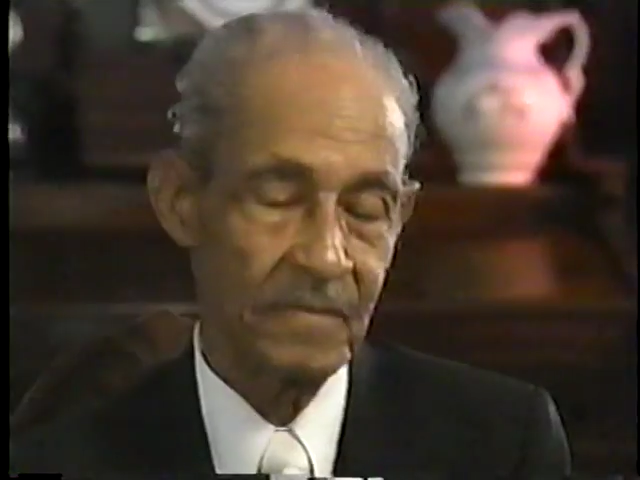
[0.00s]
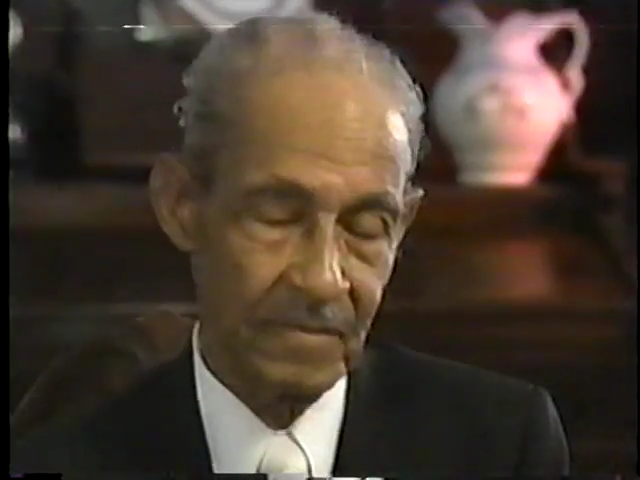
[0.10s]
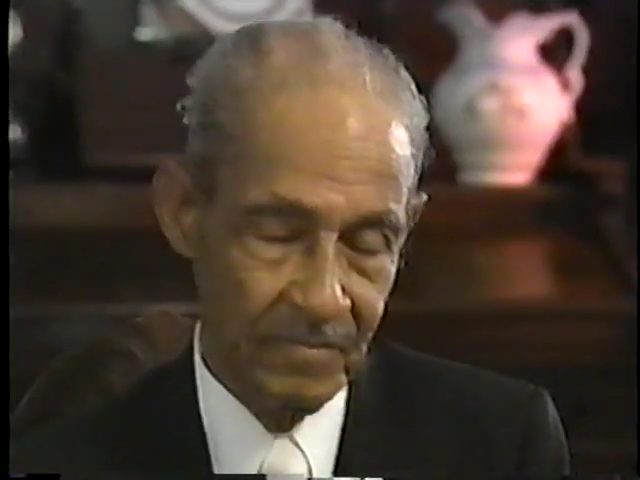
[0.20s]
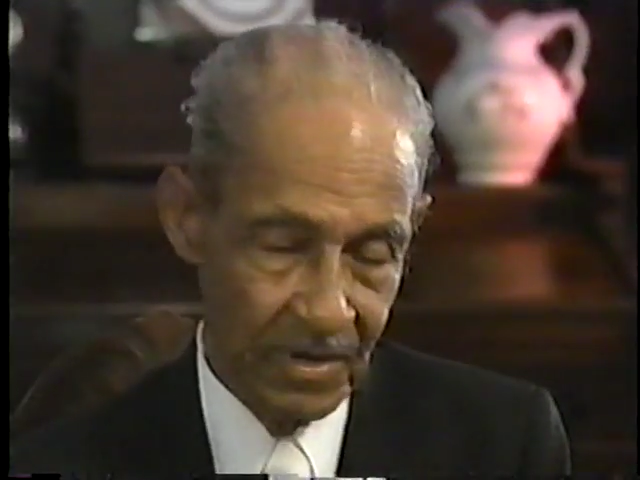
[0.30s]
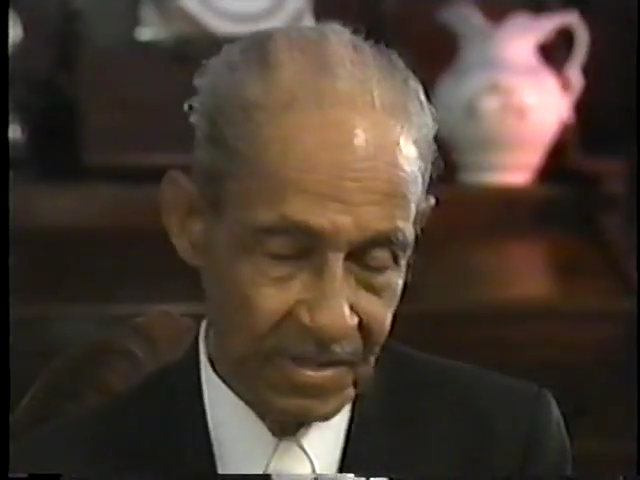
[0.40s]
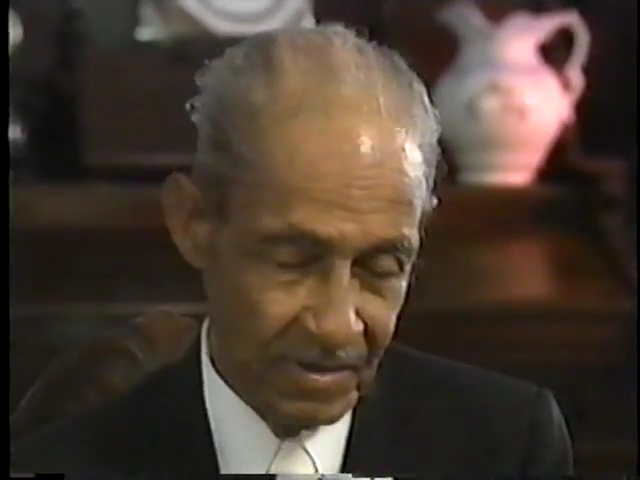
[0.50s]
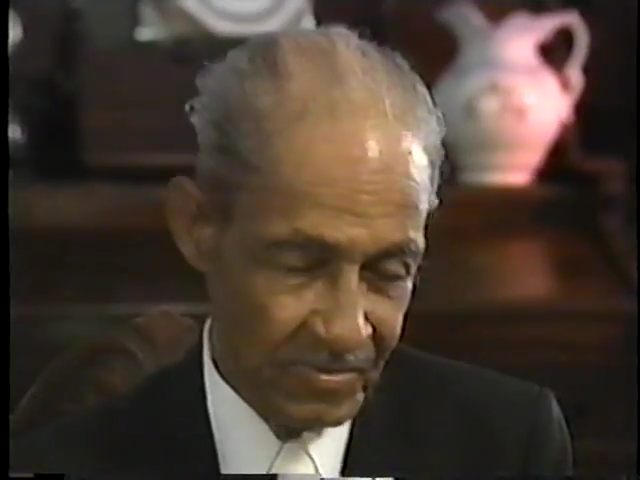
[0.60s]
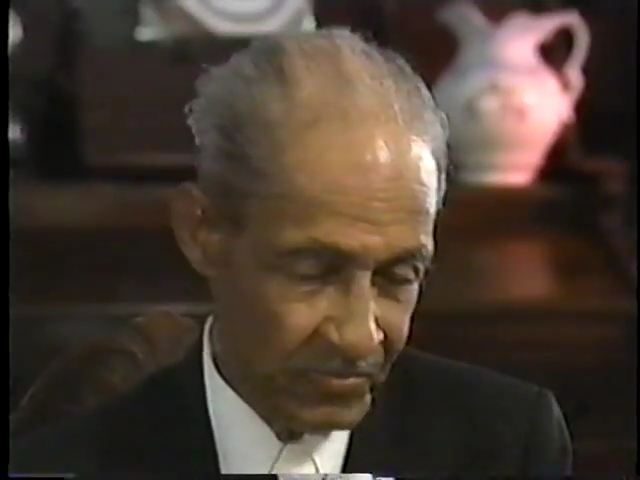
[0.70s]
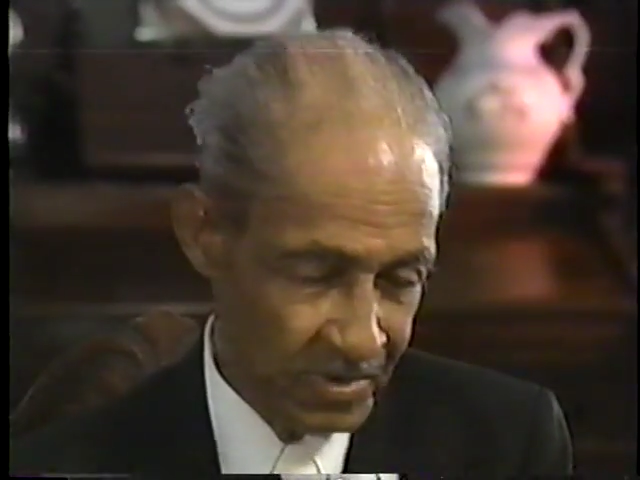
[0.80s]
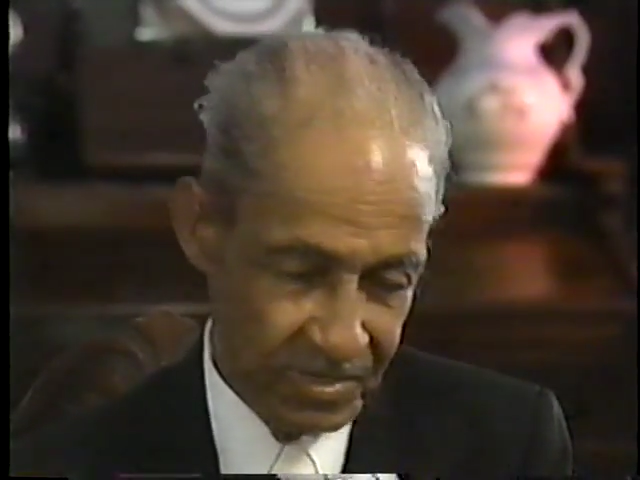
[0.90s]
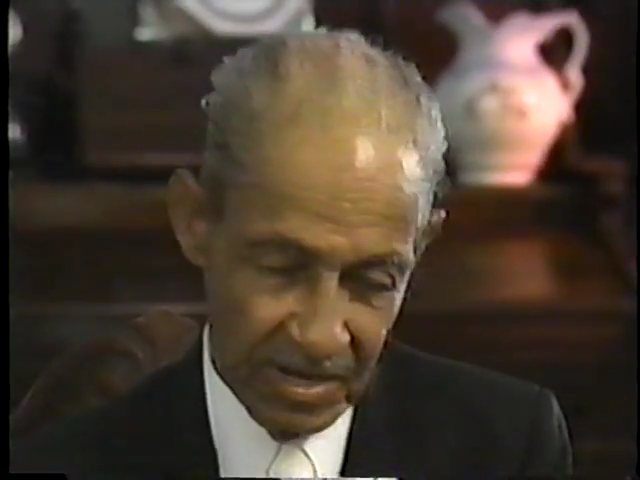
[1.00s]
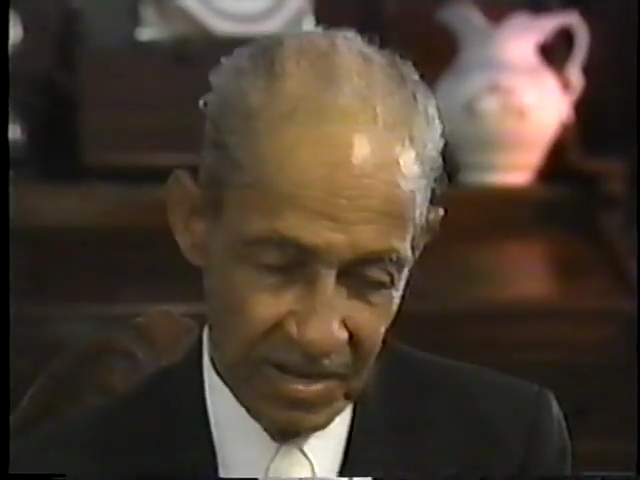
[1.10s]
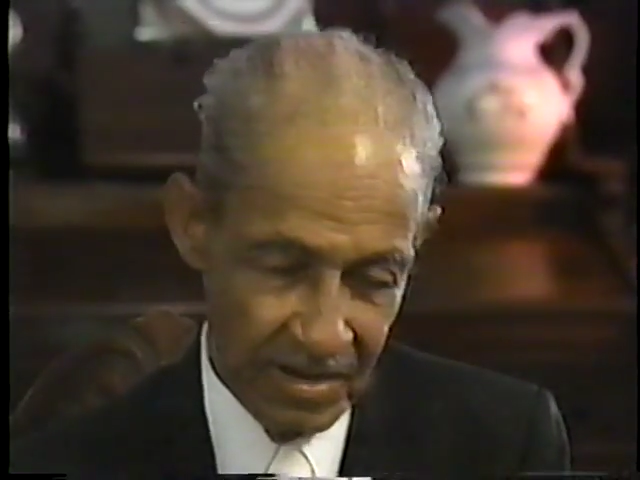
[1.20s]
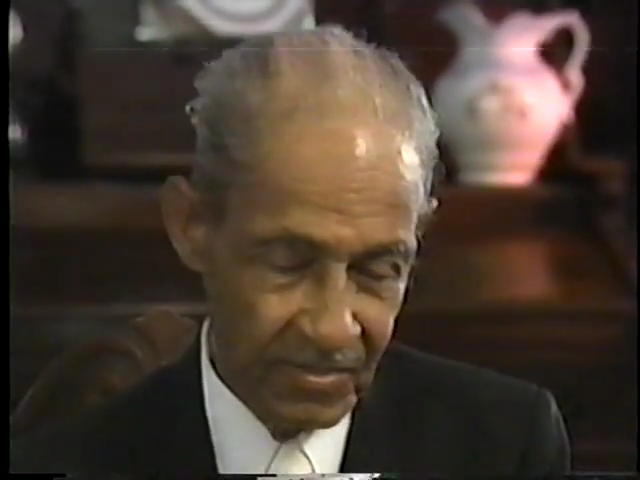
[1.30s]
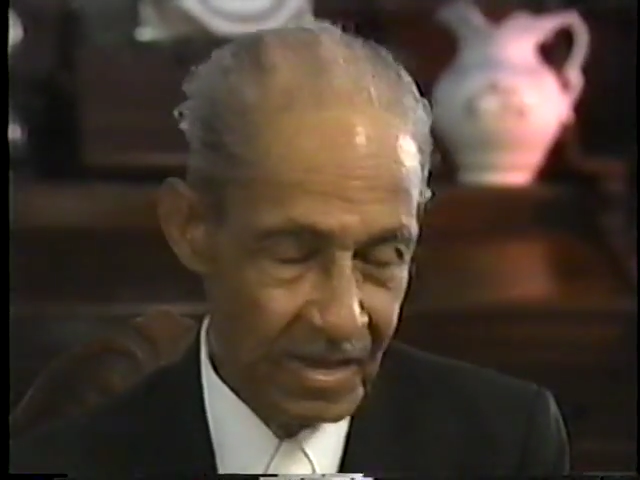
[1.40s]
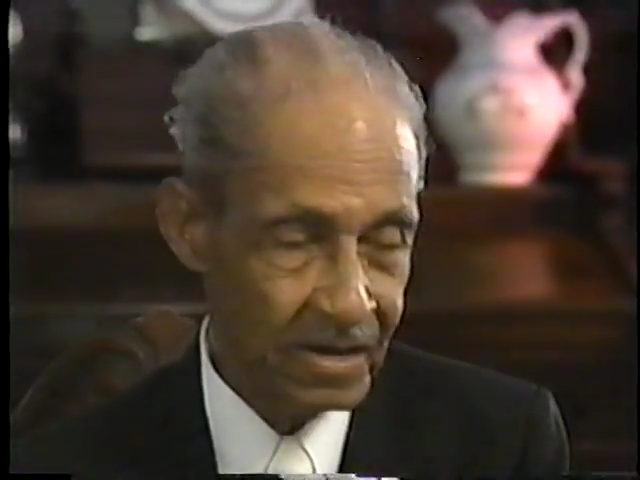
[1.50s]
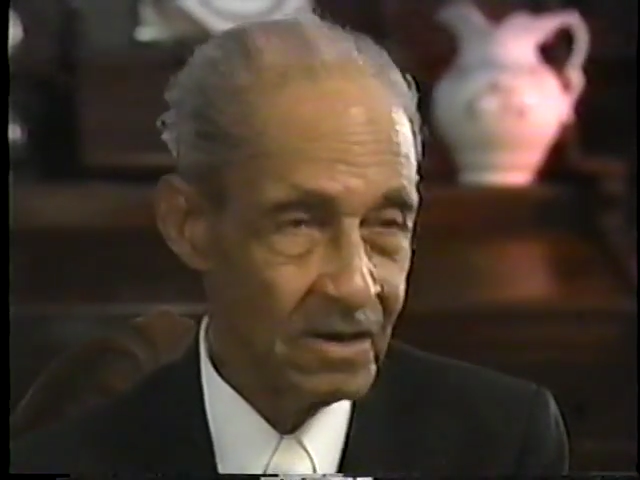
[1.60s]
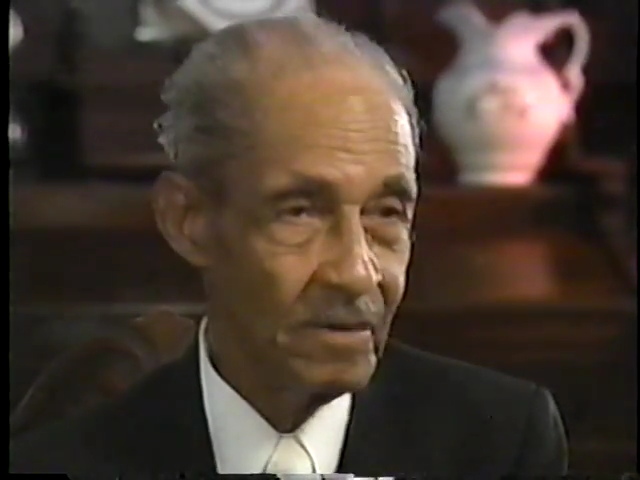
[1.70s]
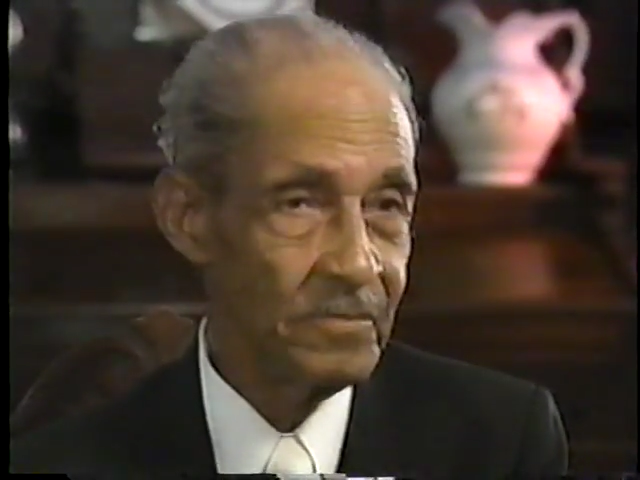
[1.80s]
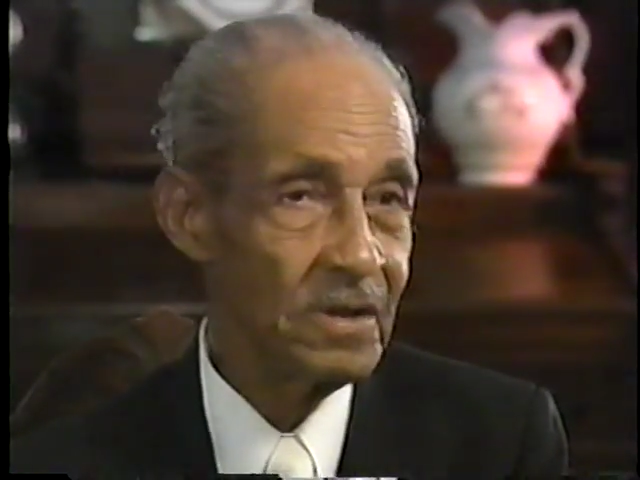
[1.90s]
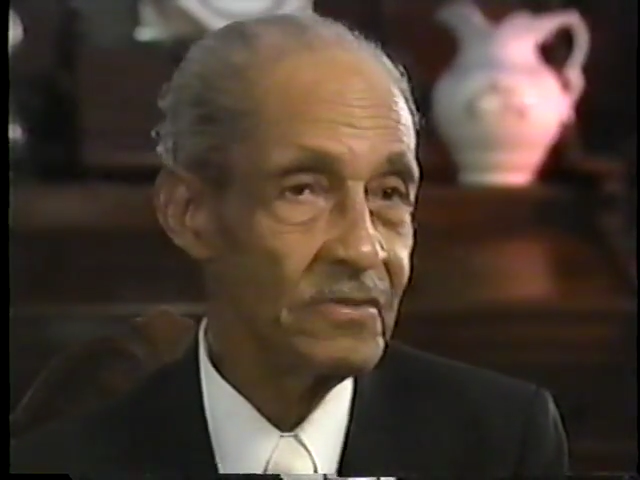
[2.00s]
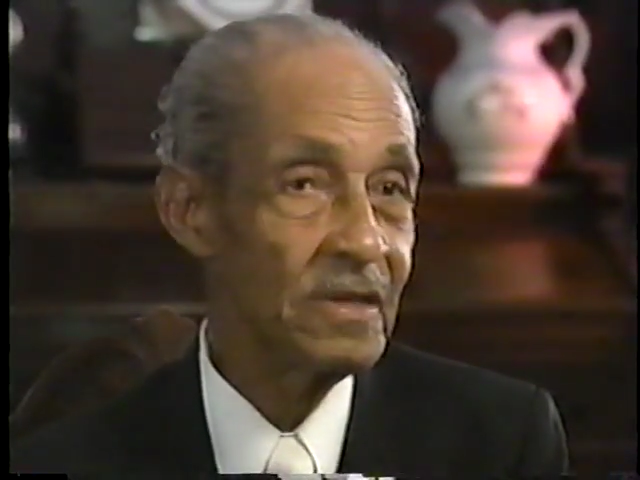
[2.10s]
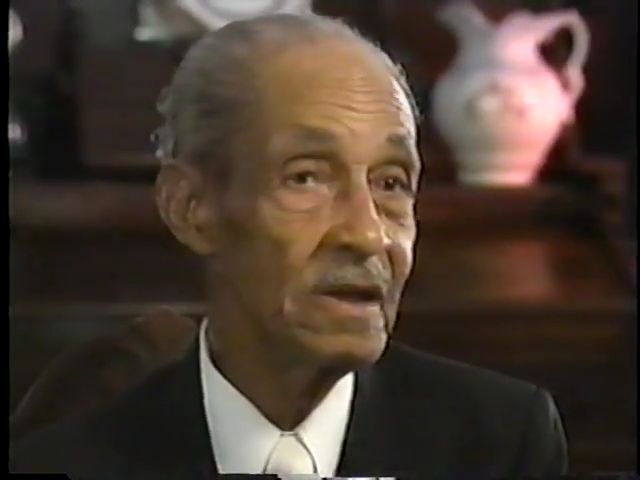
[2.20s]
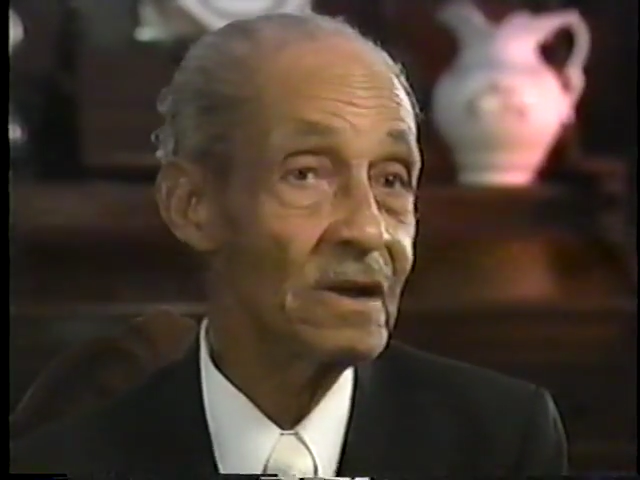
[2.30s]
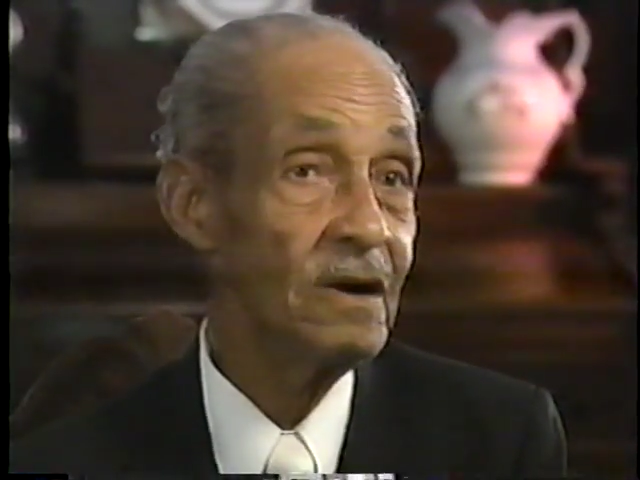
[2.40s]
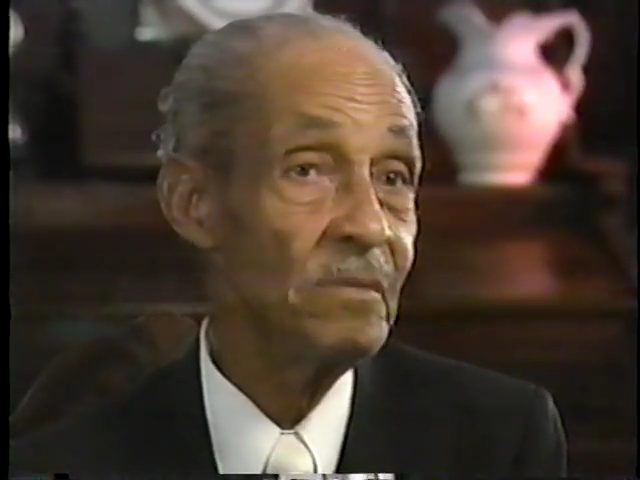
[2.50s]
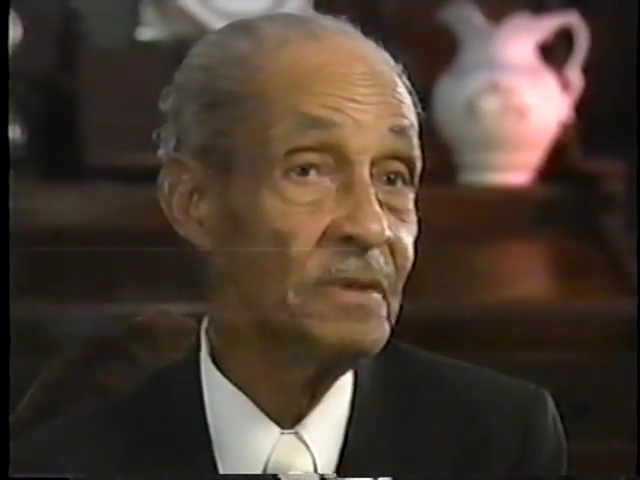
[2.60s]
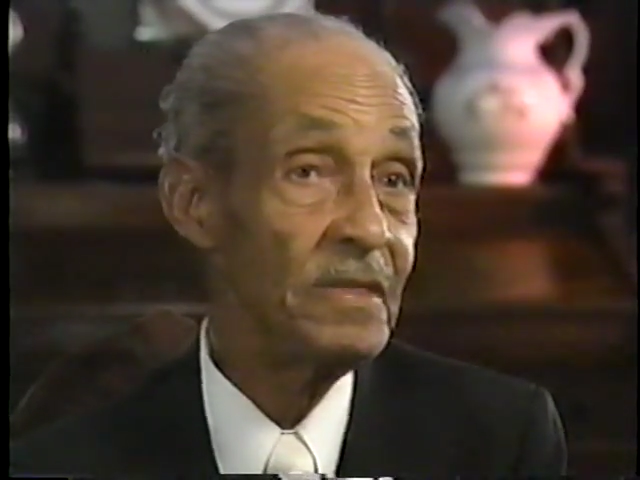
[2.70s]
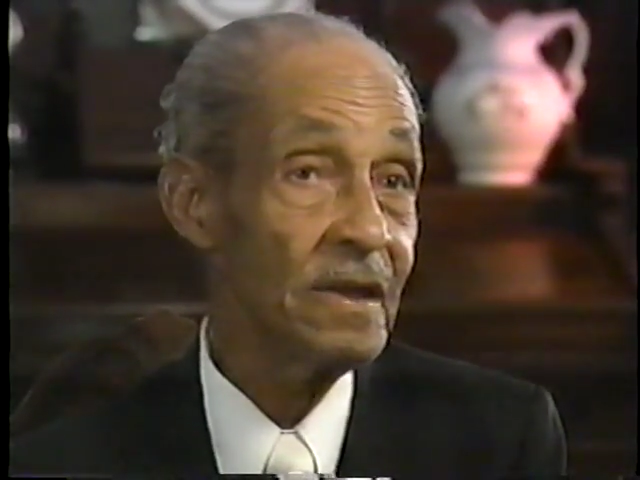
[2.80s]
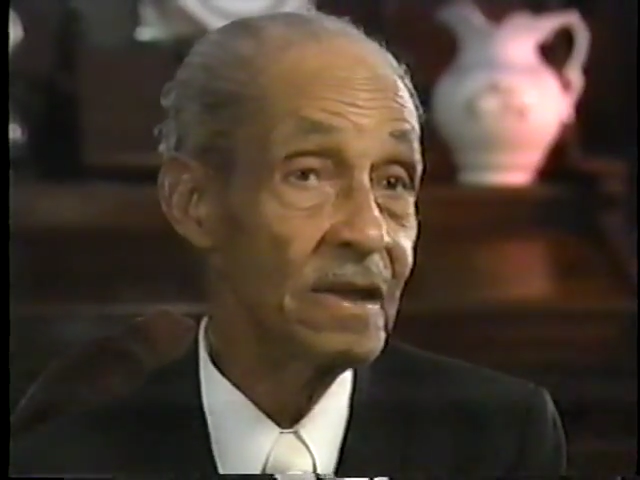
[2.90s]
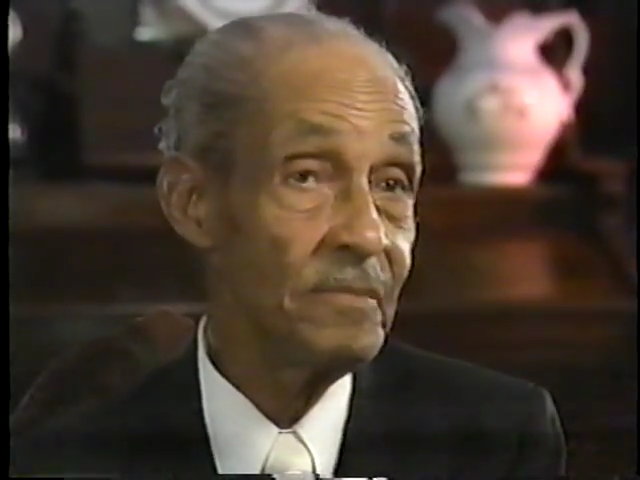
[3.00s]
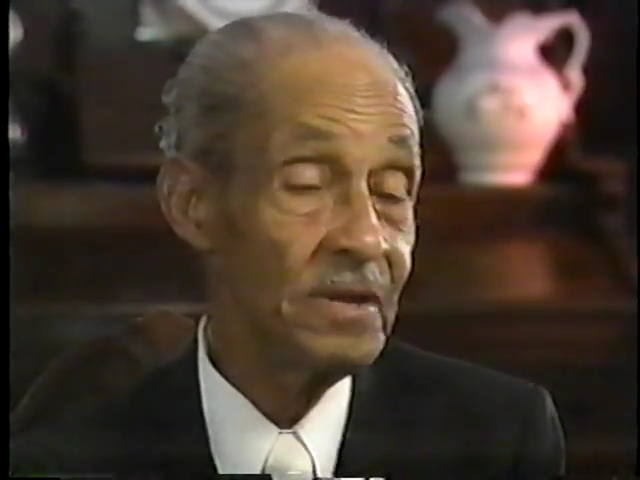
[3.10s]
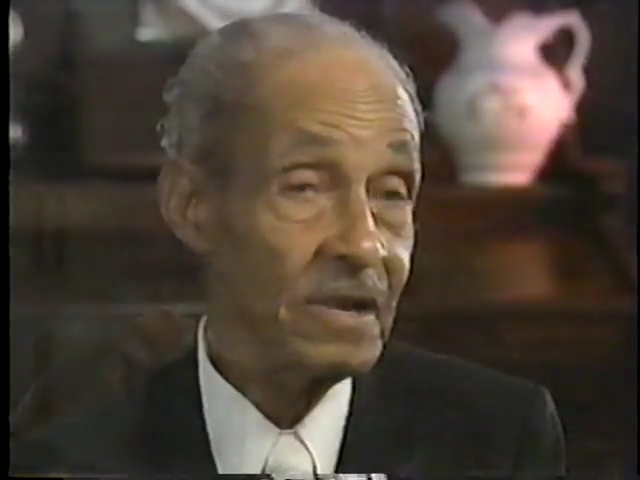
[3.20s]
Mother said, here they come, and they came in the